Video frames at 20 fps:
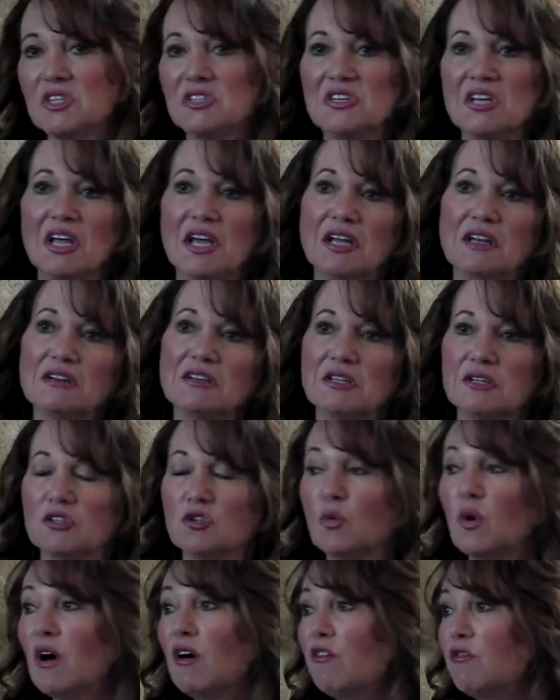to 10 to
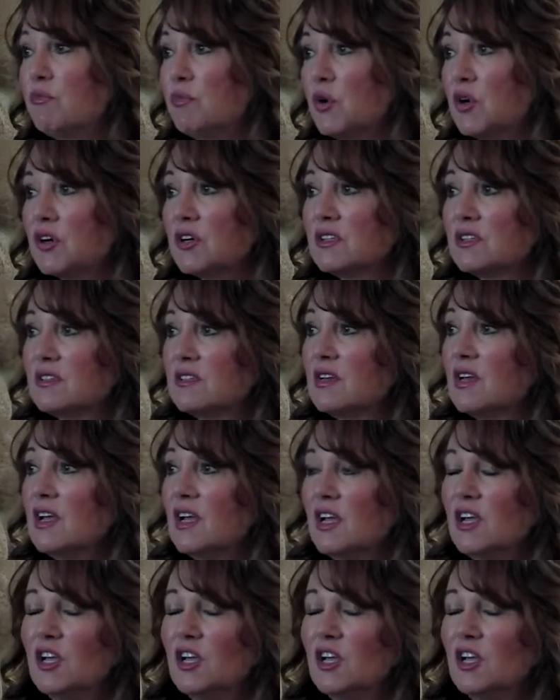12 books,